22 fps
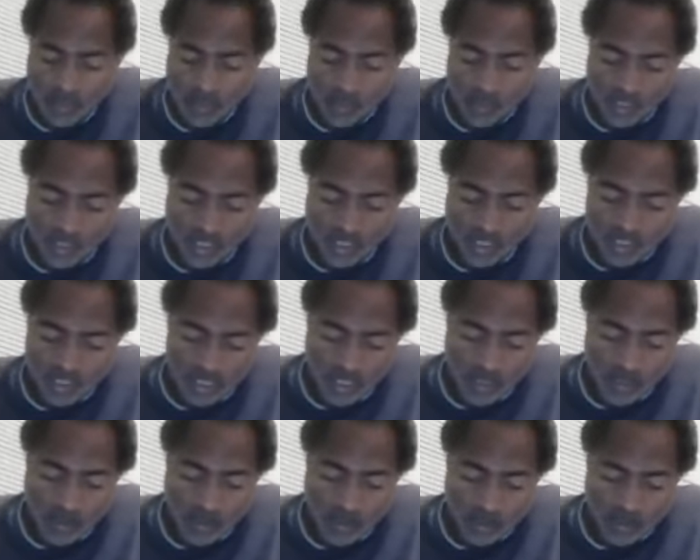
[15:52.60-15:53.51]
Genesis,
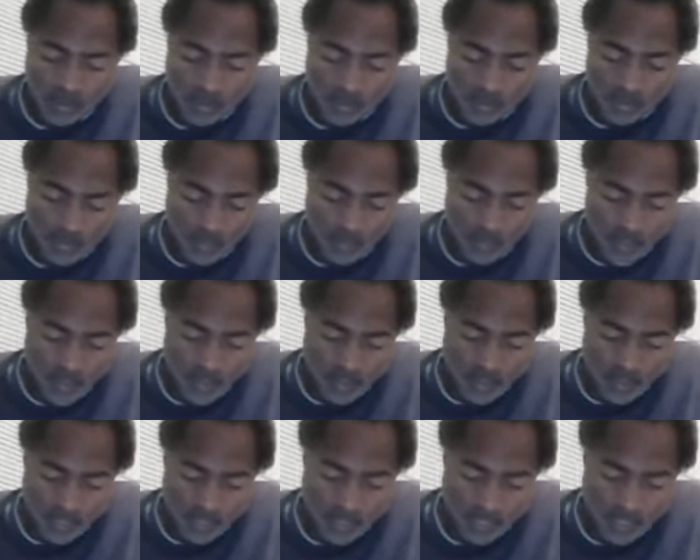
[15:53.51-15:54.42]
uh,
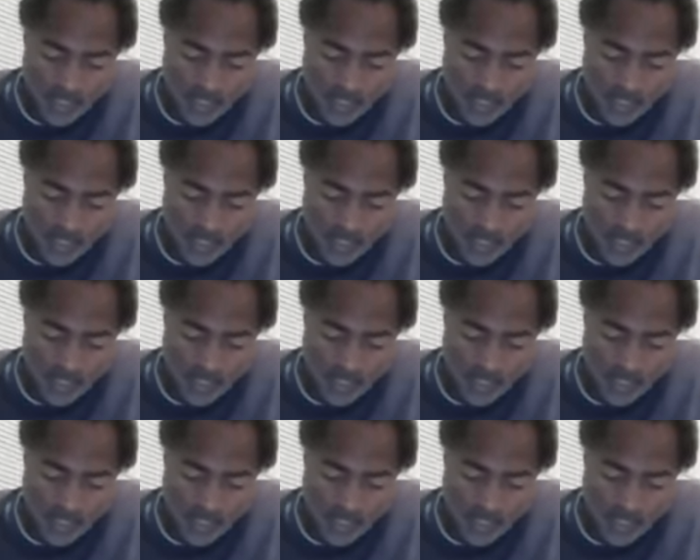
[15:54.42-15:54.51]
Deuteronomy